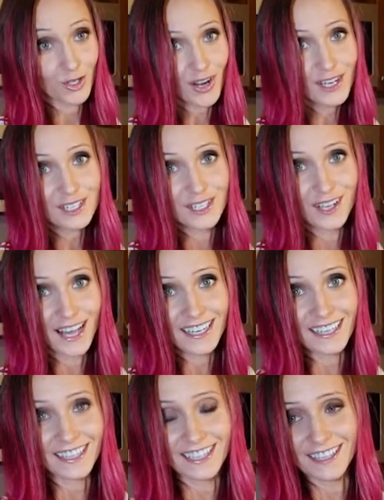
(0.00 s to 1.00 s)
trying to cut
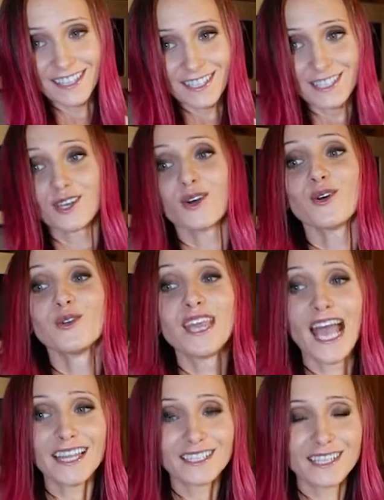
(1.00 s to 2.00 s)
it like this so
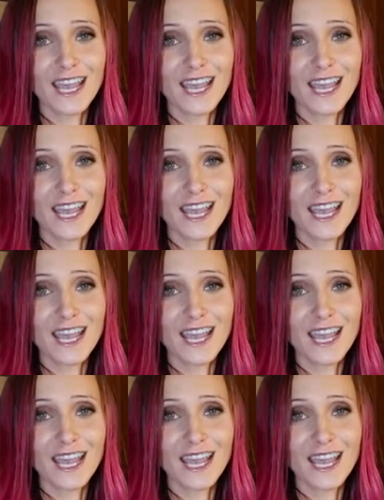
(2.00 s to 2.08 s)
the other